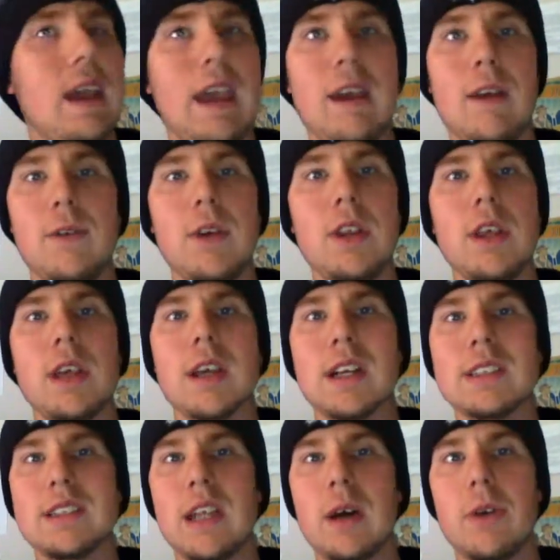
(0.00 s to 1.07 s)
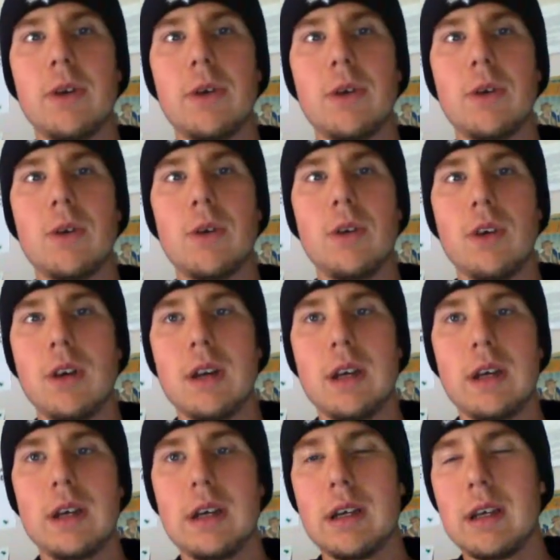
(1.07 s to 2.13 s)
It really cuts down your
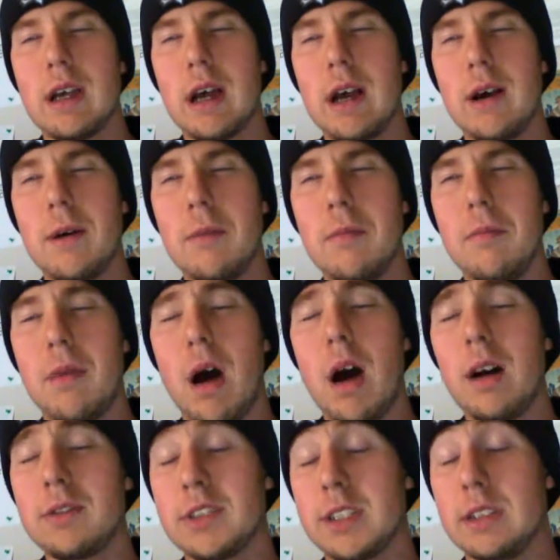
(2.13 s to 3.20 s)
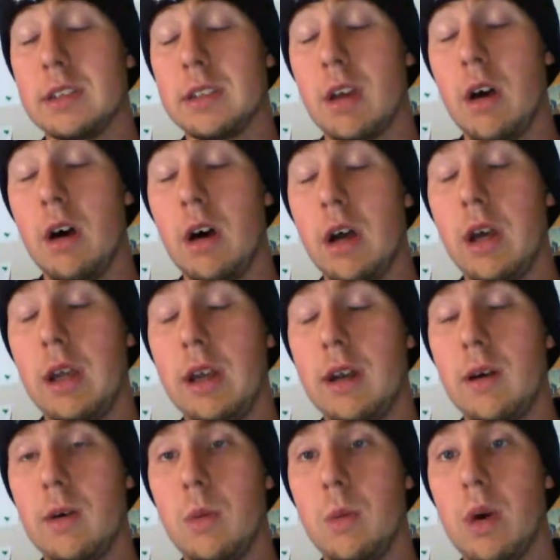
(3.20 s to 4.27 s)
options on
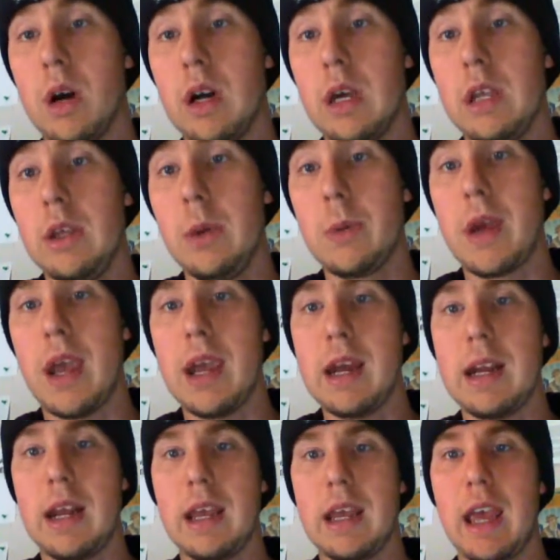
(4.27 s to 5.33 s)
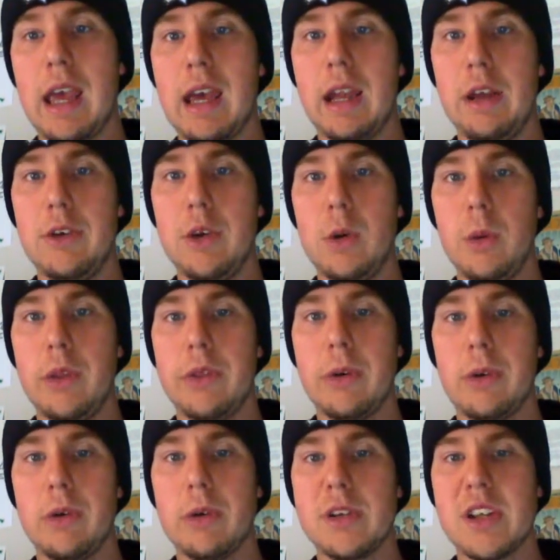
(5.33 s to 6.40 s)
what you can and can't do with
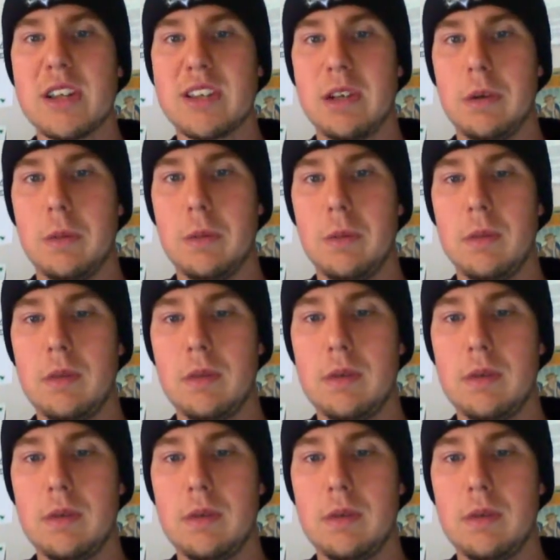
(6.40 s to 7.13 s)
your system.